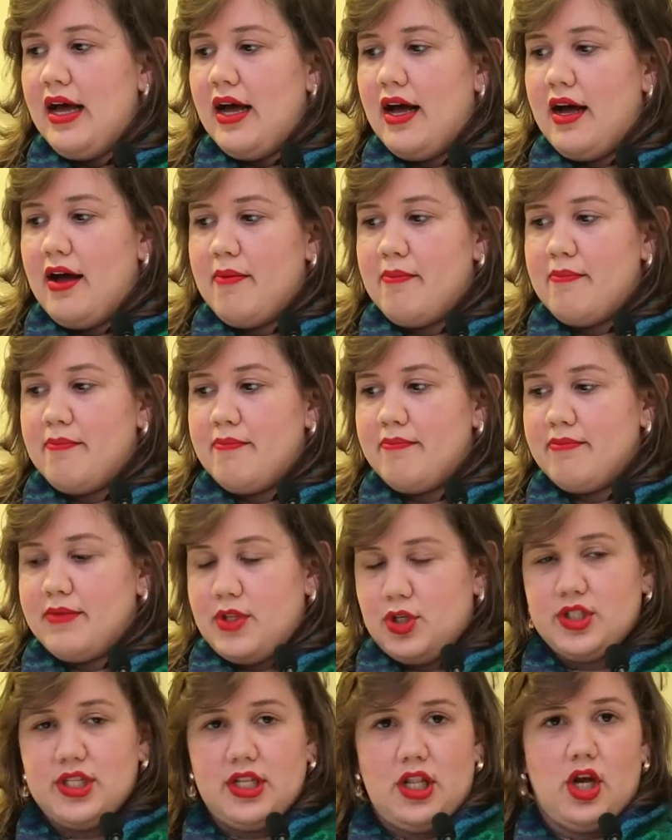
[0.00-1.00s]

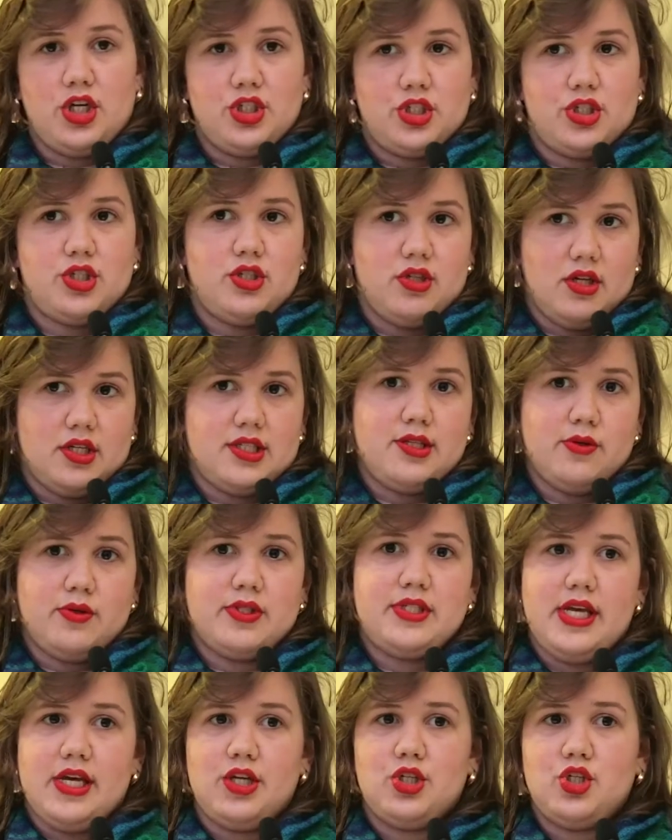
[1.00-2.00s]
there's a large
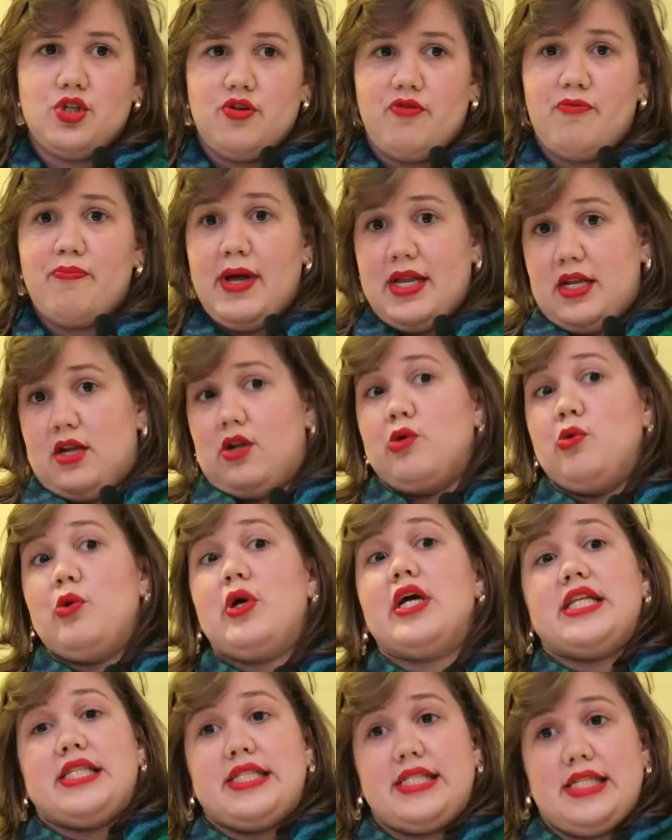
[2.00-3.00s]
association of Banja
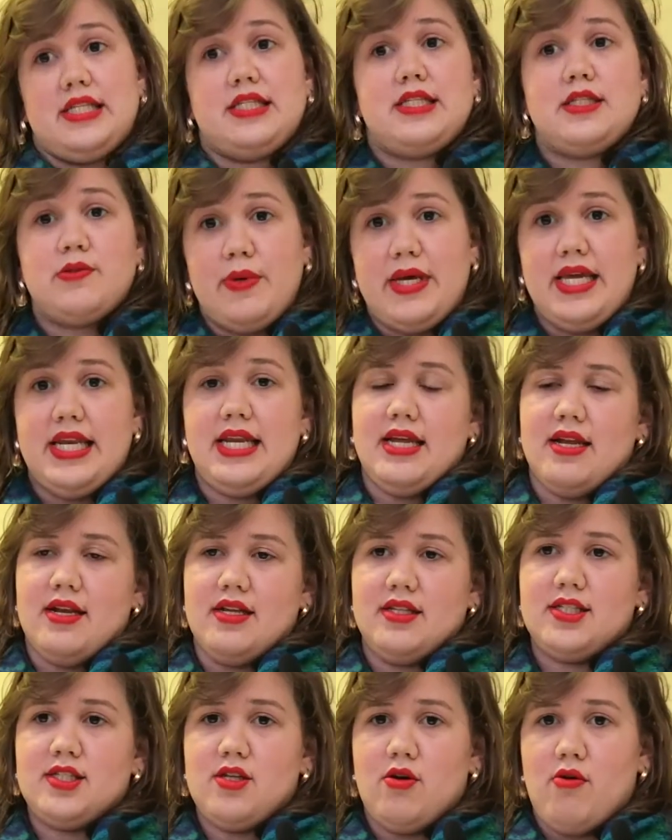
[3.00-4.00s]
Lukans in Sweden,
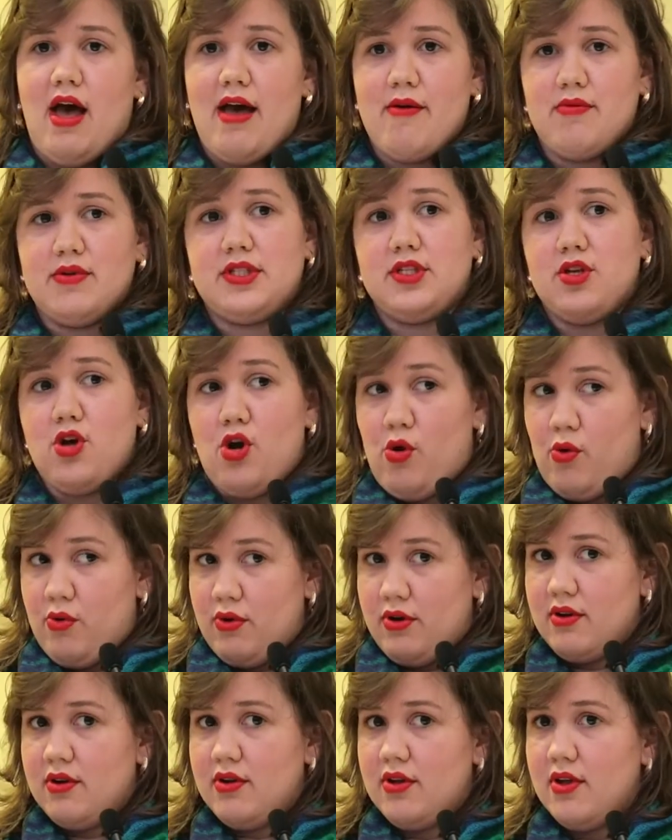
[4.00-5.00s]
and so I was
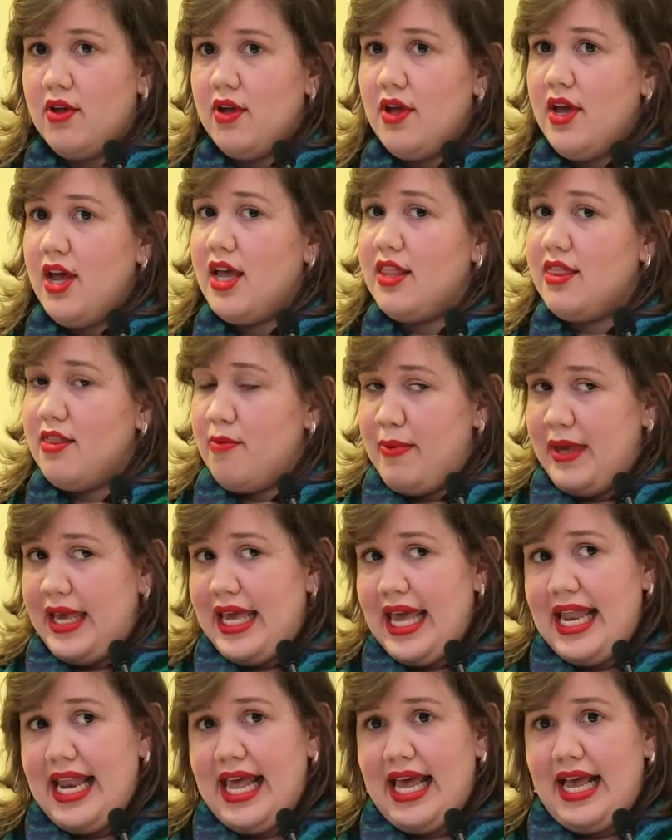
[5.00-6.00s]
known in the
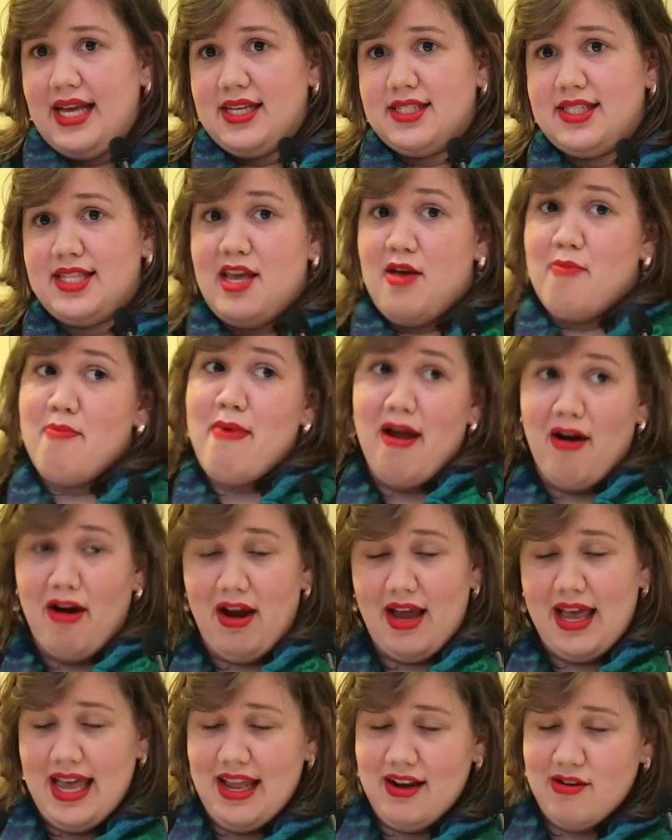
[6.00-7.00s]
beginning as the
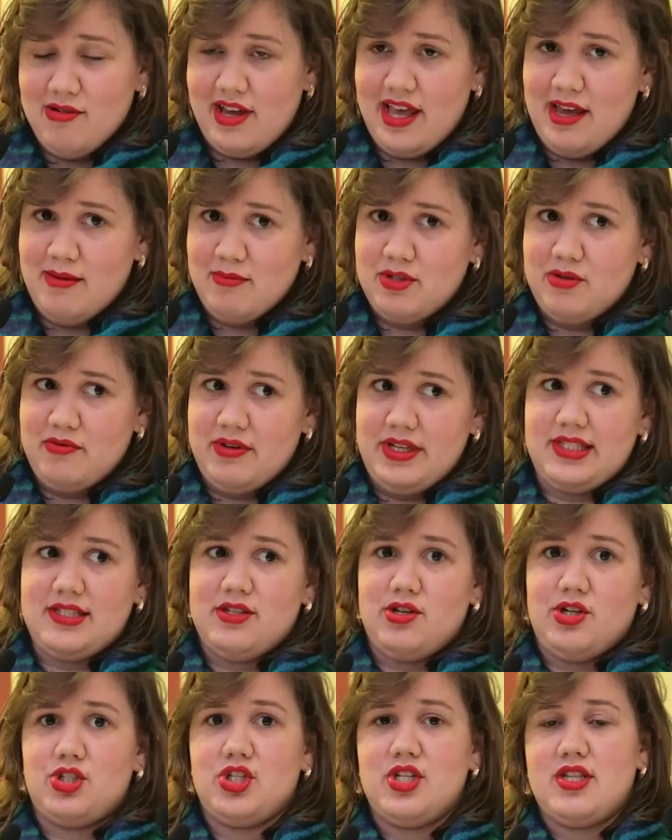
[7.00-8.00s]
American who came to
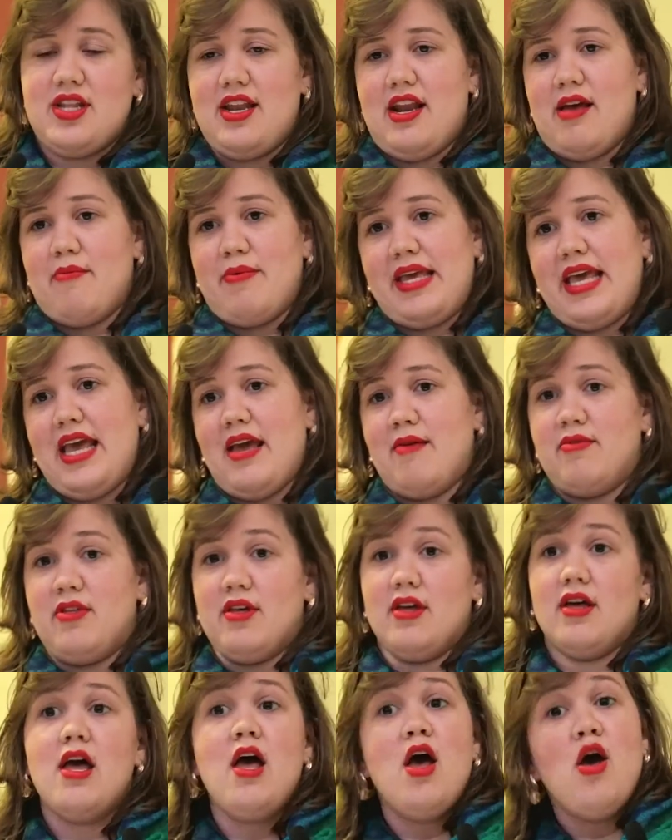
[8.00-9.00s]
research, and then I became
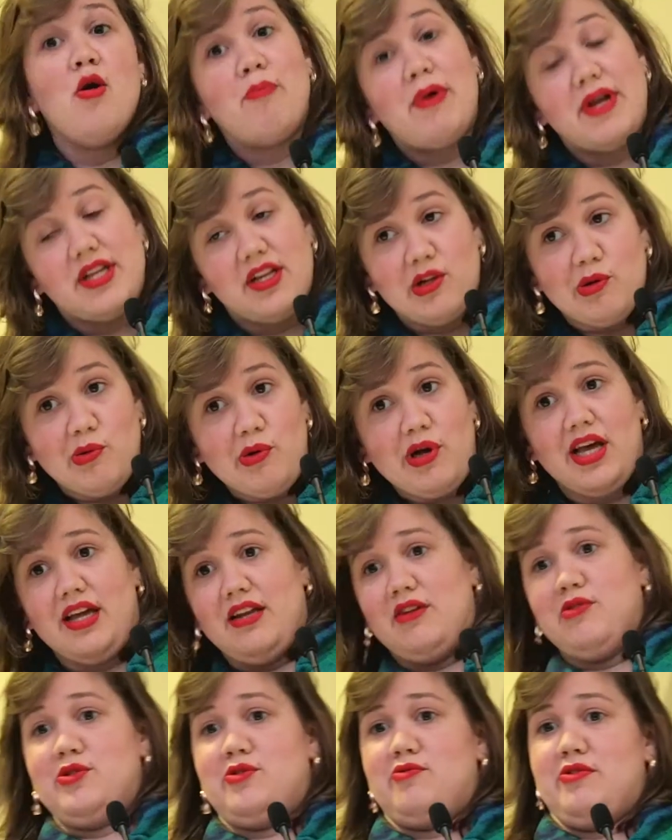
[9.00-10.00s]
the Banja
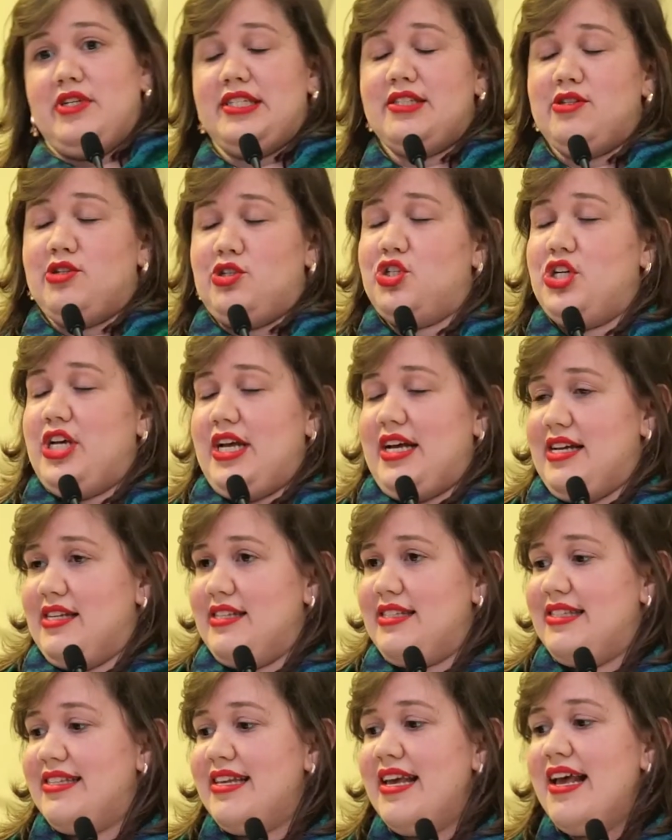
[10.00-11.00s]
Lukan who's researching
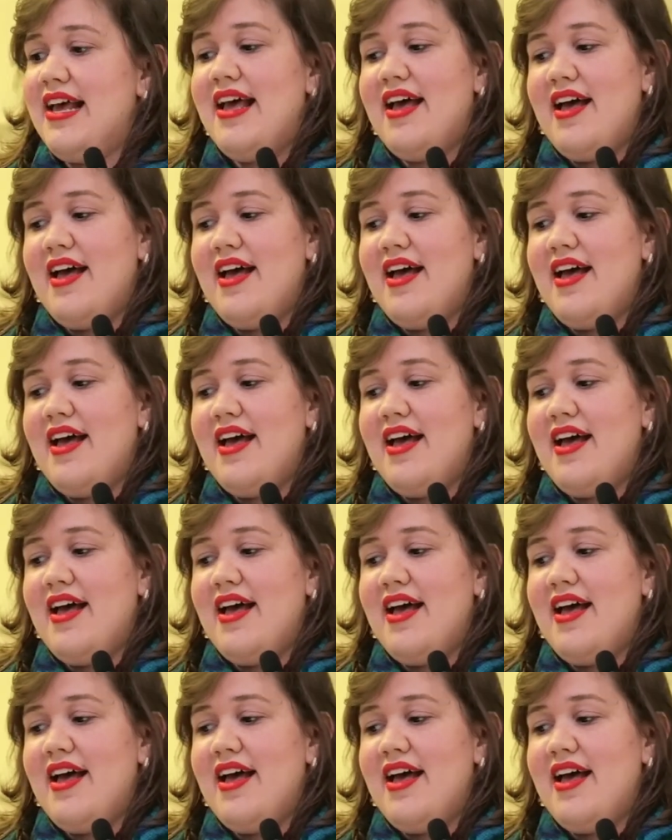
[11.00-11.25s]
us.